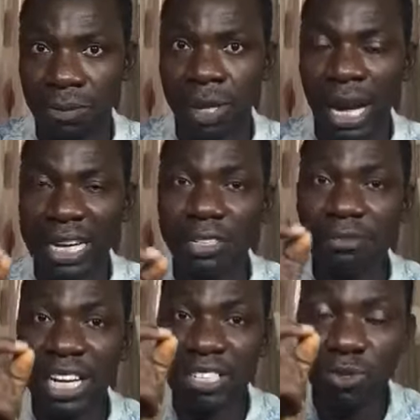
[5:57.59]
And if
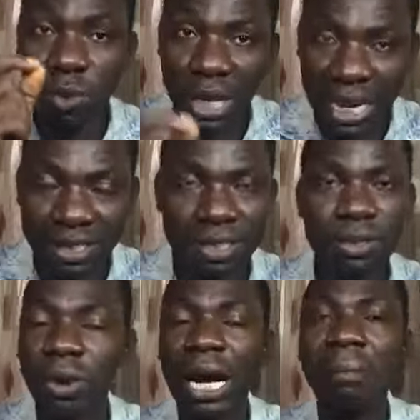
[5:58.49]
there is no light,
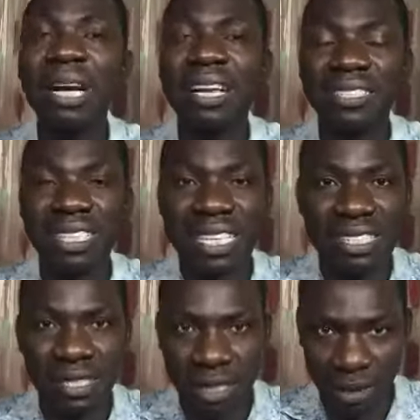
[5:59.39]
your camera sees
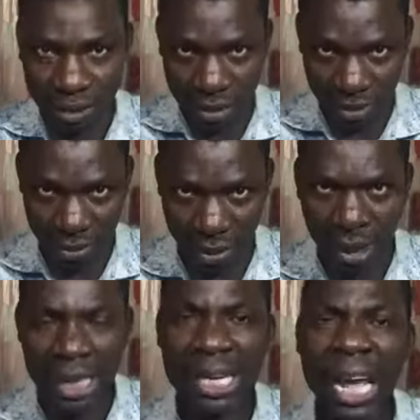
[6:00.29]
nothing.
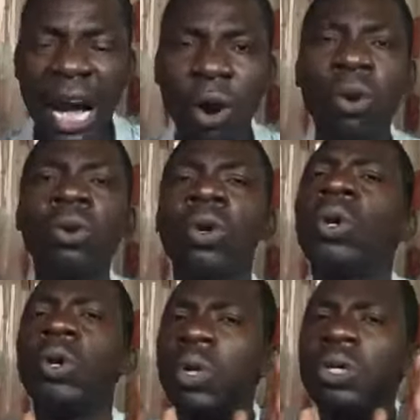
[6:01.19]
Now,
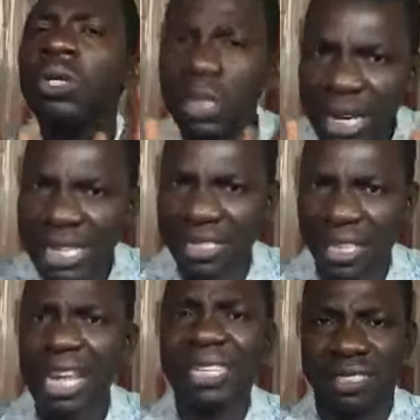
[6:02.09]
there is
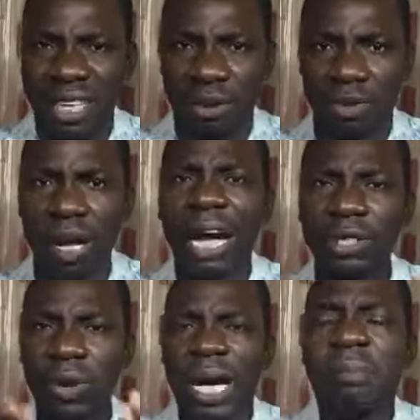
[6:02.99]
light now, and
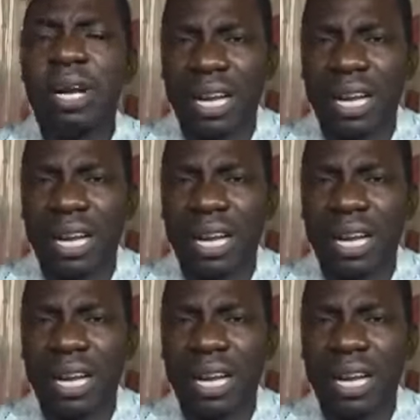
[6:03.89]
your camera